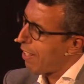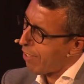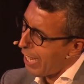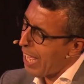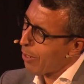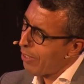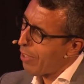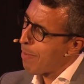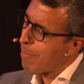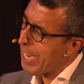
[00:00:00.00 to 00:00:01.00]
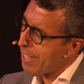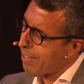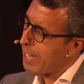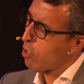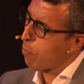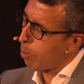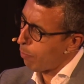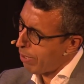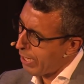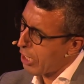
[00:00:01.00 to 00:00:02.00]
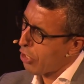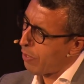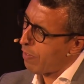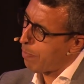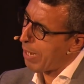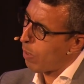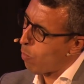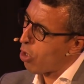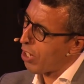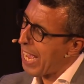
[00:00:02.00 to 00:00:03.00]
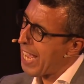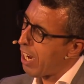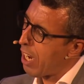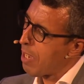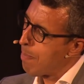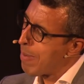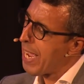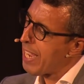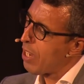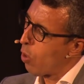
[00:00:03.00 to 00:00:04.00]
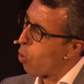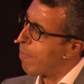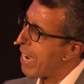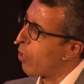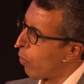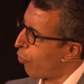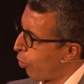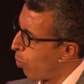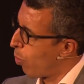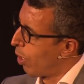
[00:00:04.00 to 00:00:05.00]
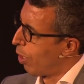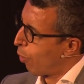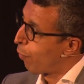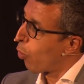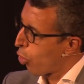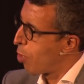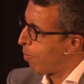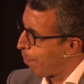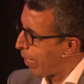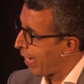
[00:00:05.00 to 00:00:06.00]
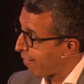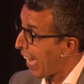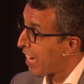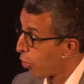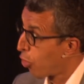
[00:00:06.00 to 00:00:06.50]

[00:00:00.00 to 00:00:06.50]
is that how can they make sensible predictions about what AI may or may not do for human beings and